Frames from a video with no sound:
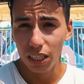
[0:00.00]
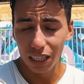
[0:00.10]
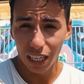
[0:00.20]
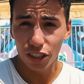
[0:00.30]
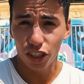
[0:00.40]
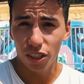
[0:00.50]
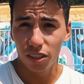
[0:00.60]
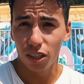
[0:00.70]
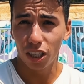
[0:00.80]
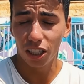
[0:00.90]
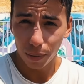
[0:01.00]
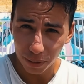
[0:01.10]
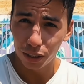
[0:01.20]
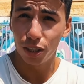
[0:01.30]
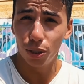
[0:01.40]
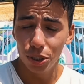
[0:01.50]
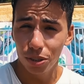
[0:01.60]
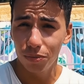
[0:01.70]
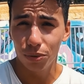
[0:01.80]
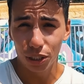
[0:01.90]
lunch Gonna jump into the
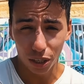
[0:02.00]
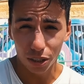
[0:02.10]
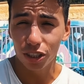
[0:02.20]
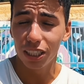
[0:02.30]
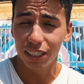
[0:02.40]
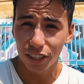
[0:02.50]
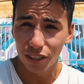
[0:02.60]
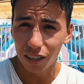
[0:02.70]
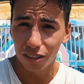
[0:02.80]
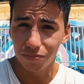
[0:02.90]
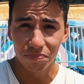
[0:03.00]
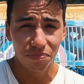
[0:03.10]
ocean, which is also gonna take you along.